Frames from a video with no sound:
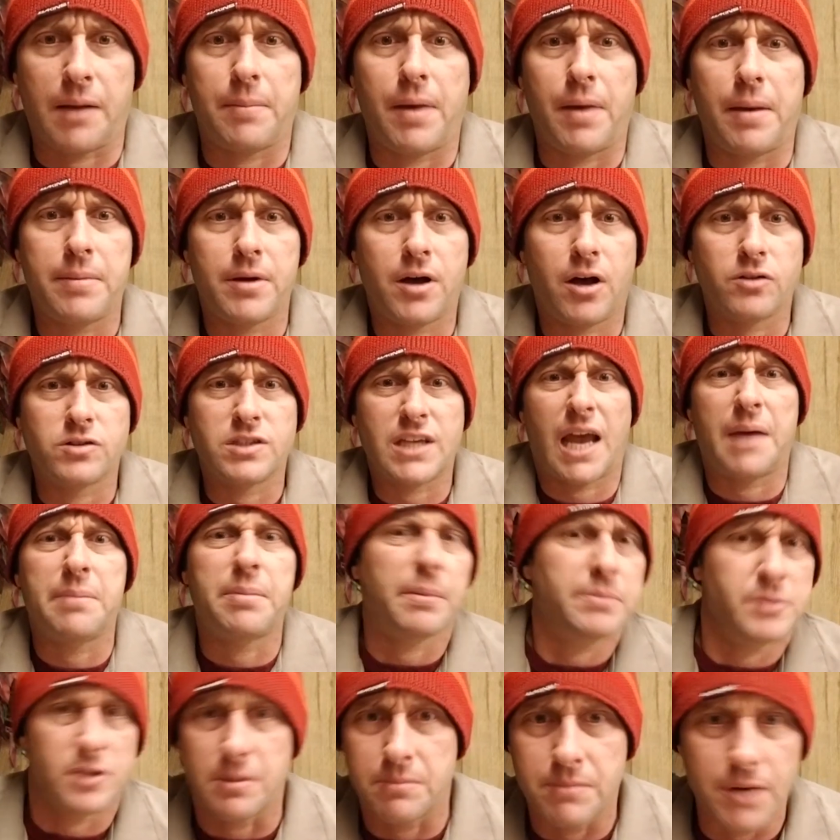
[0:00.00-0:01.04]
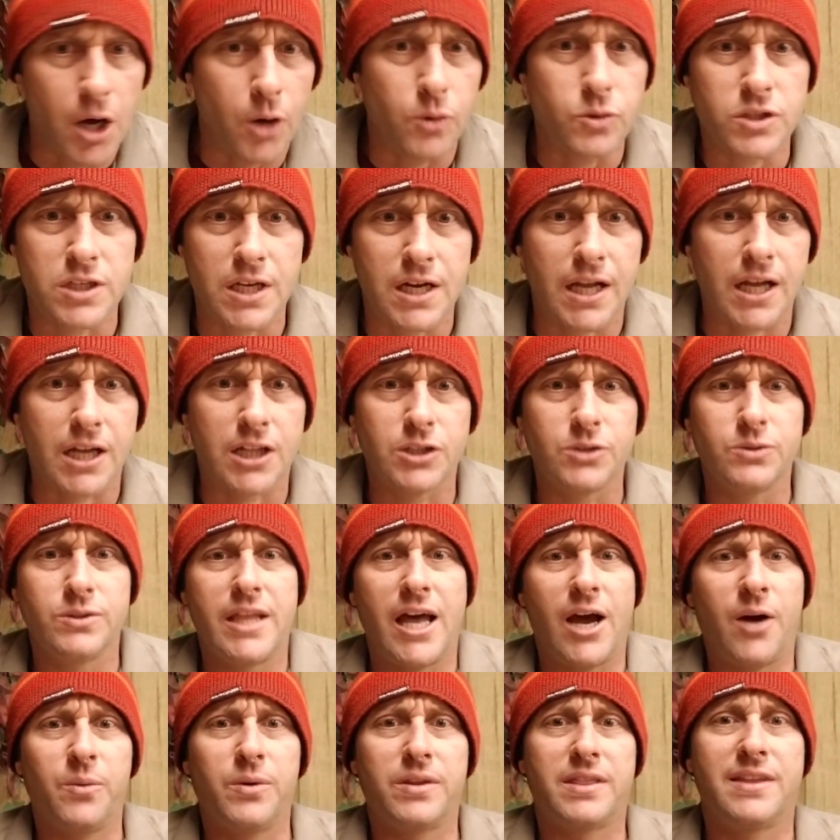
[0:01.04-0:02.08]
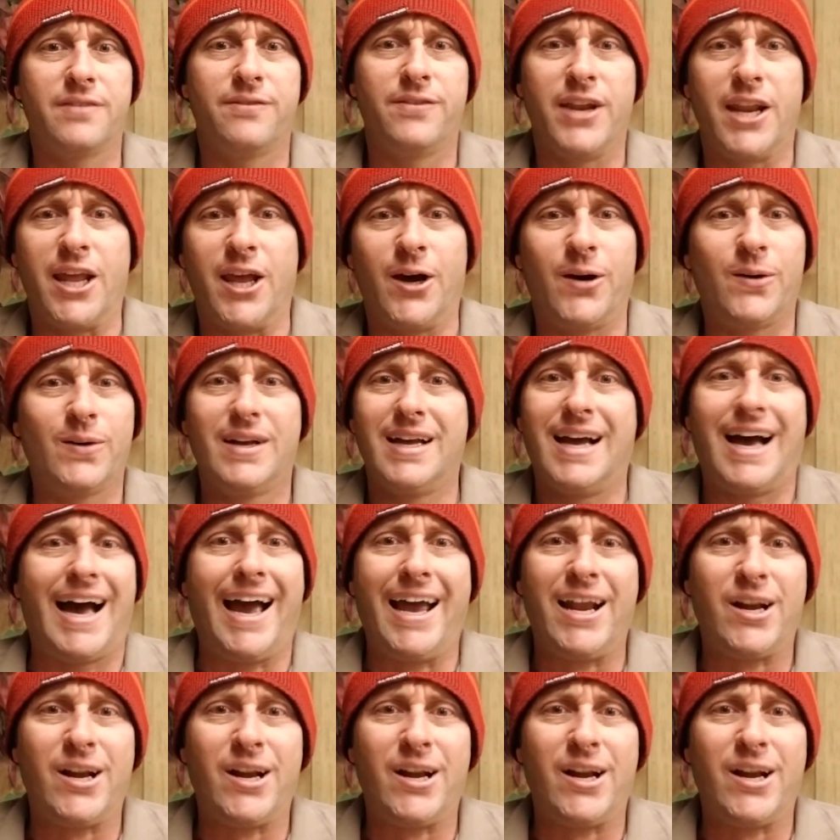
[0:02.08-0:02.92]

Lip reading: Maybe I'll type up some notes and include that with the video. I